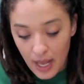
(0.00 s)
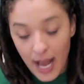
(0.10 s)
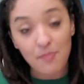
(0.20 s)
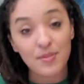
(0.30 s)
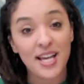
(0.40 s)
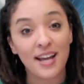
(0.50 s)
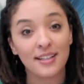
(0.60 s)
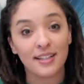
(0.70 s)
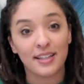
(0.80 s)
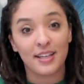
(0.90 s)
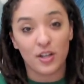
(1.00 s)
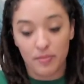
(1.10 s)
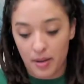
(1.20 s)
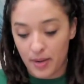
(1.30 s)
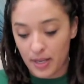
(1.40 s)
I'm technically here
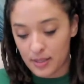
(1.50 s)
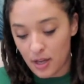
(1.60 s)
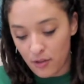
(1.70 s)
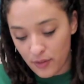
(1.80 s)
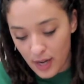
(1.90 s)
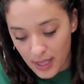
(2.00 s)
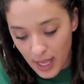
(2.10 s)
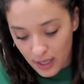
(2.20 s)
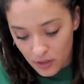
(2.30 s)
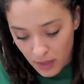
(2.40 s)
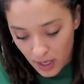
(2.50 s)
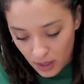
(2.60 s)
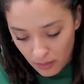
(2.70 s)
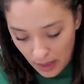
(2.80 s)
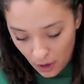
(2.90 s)
by myself and I like
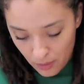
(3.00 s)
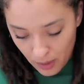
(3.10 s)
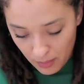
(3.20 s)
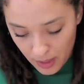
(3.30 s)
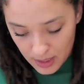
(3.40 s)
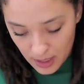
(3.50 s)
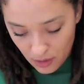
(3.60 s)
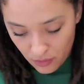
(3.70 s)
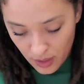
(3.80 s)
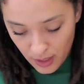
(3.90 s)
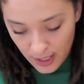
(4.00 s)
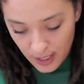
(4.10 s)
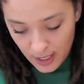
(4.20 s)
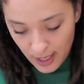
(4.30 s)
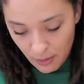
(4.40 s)
making my art by myself,
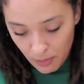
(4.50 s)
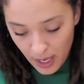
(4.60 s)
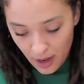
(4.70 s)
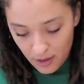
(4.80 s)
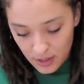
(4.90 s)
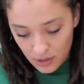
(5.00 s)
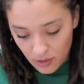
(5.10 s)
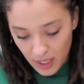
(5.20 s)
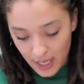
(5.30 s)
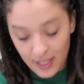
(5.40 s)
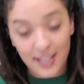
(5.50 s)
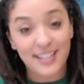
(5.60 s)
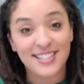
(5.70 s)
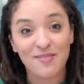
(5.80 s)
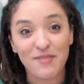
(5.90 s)
but I also like
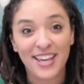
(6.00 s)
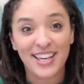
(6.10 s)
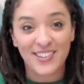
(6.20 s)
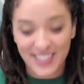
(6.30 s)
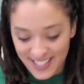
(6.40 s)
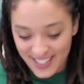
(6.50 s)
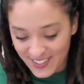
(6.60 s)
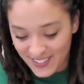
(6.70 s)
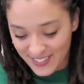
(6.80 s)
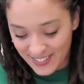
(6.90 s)
getting to make it with you